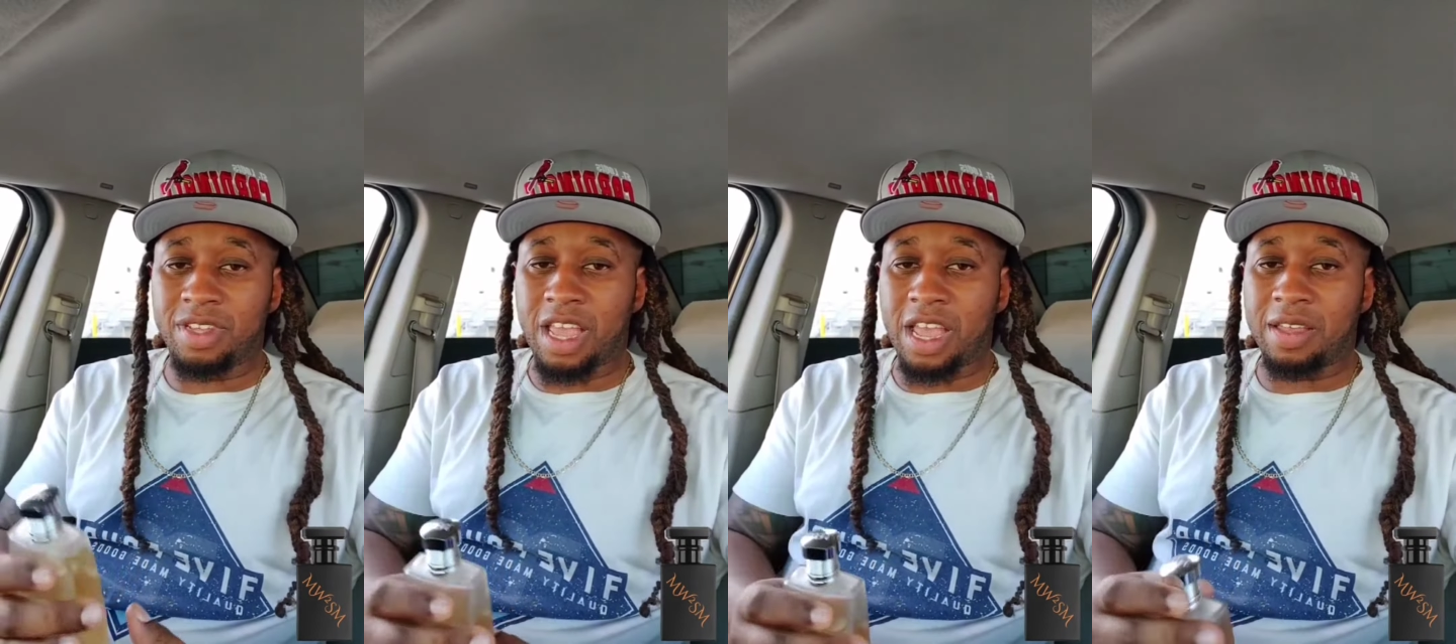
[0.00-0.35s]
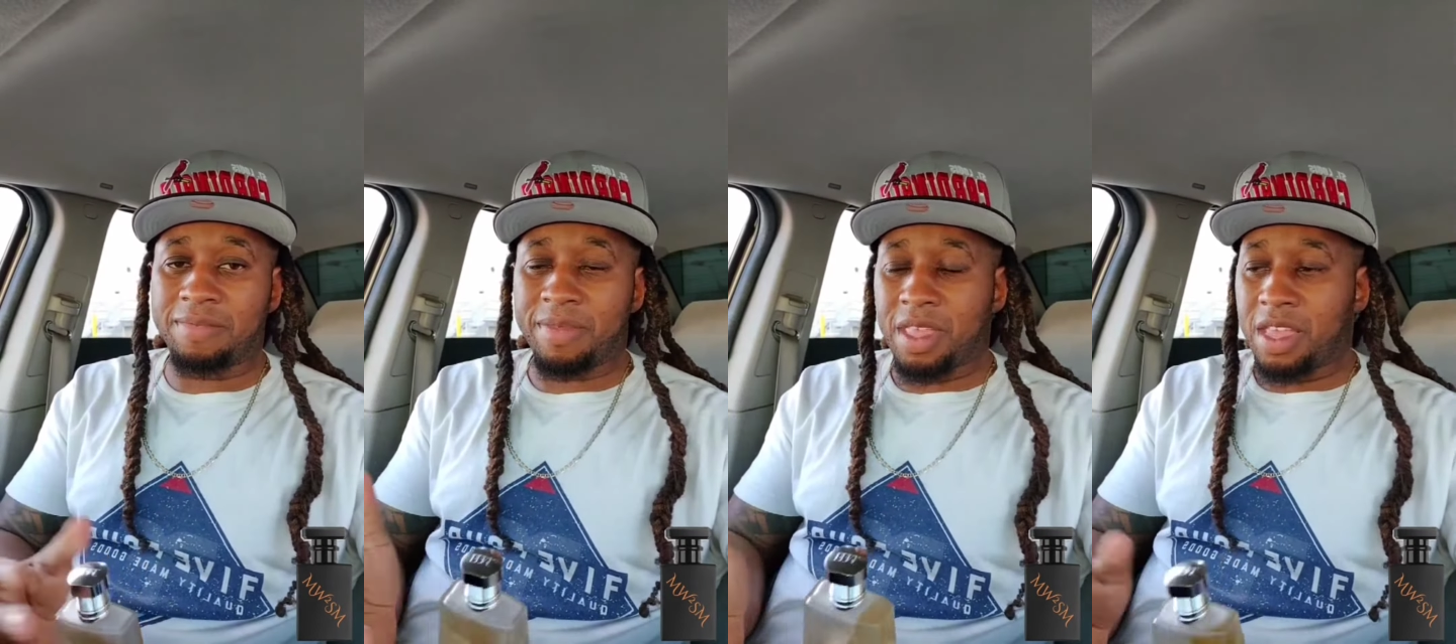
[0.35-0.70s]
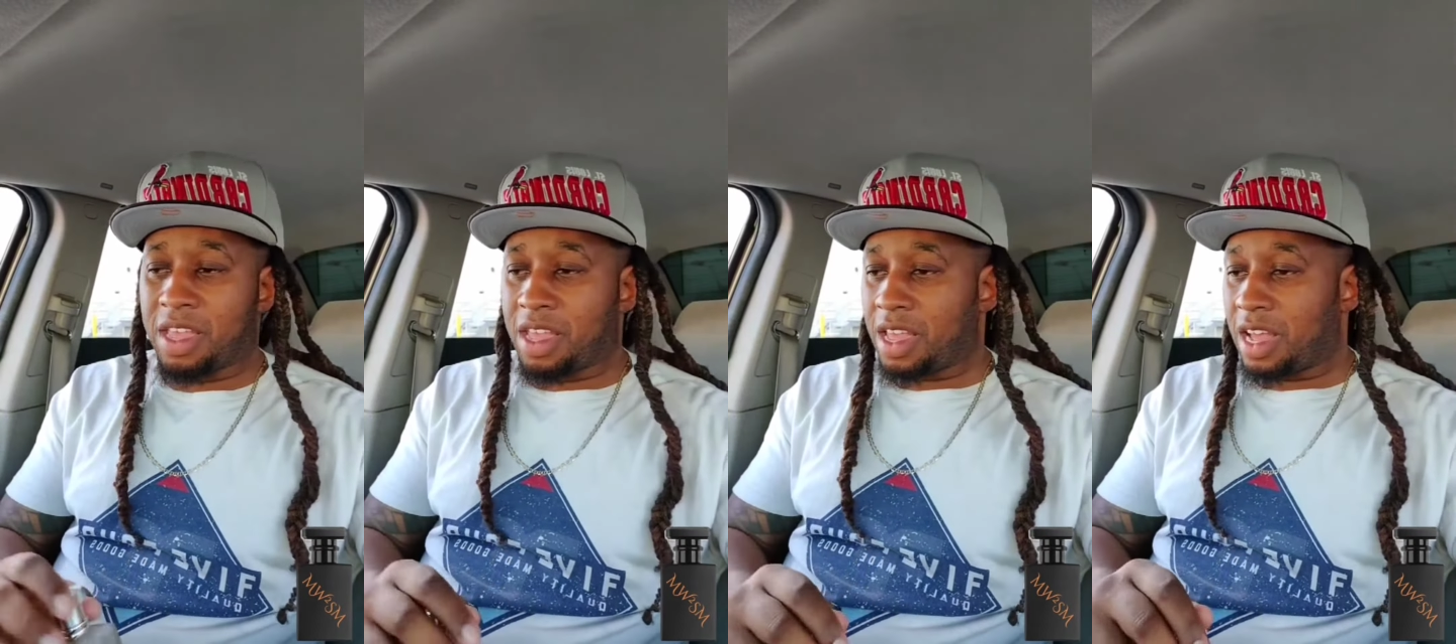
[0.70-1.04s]
Okay,
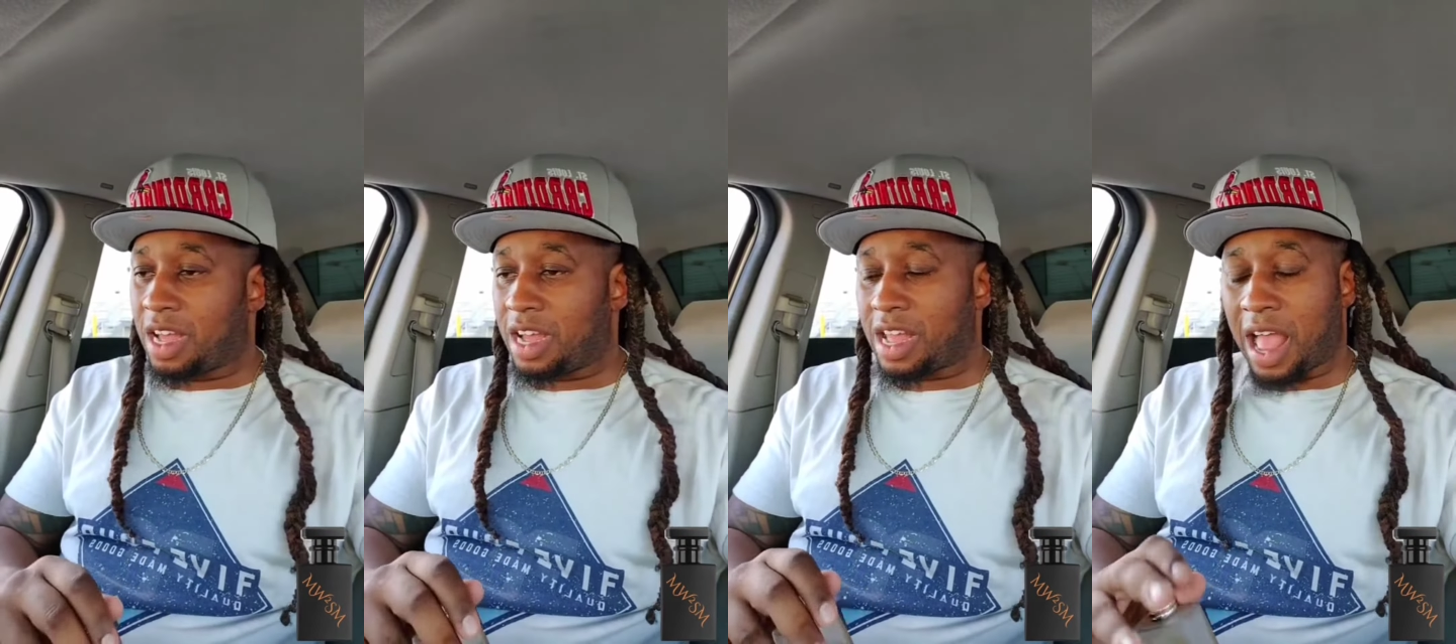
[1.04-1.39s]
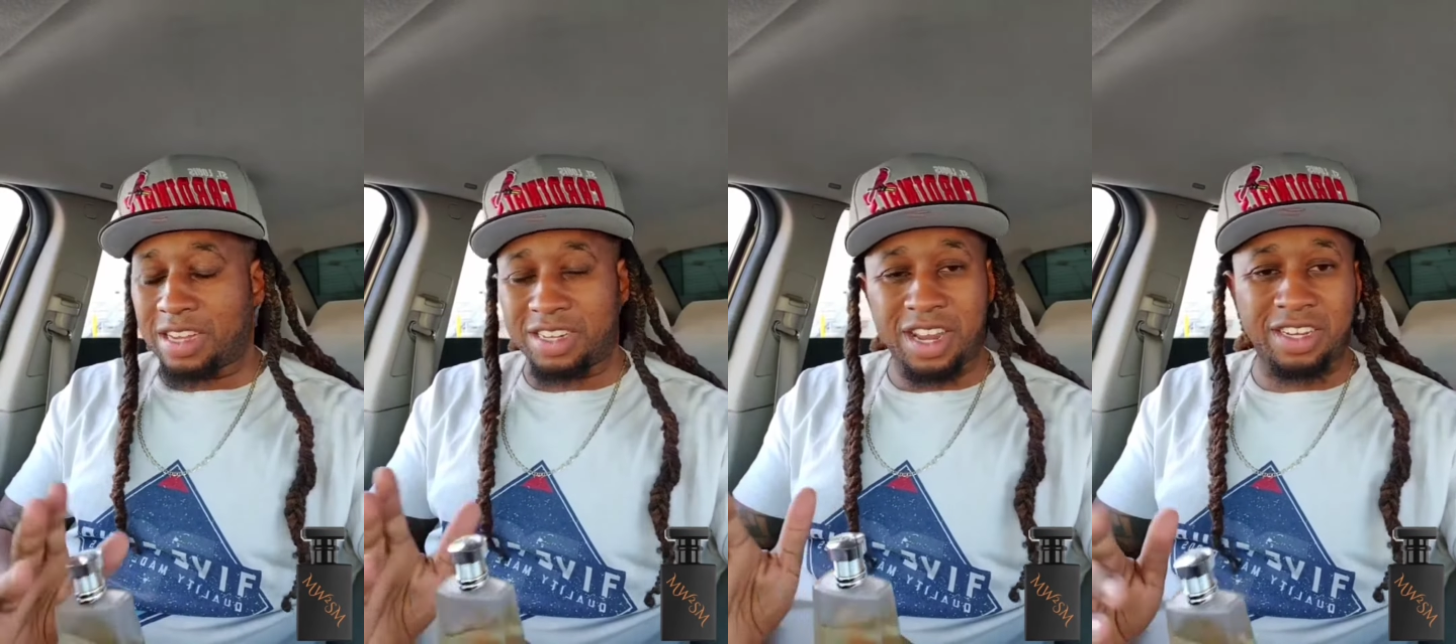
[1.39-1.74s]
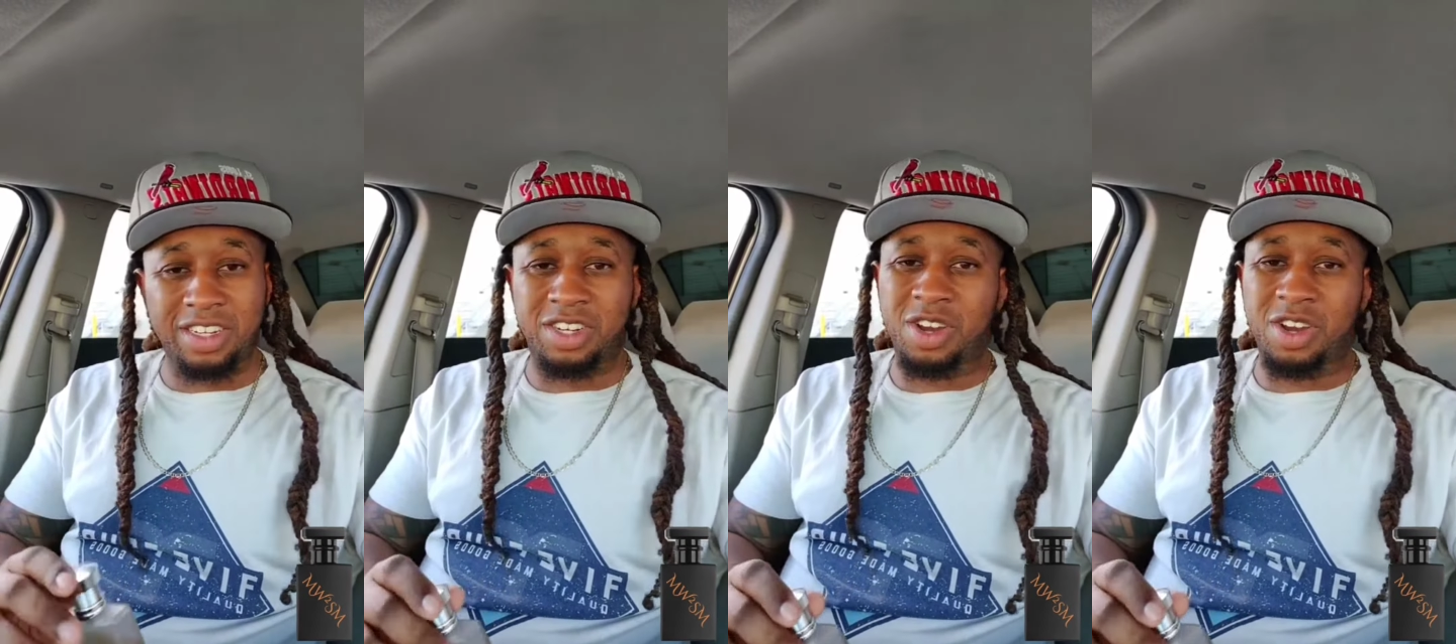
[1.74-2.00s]
uh, I, I just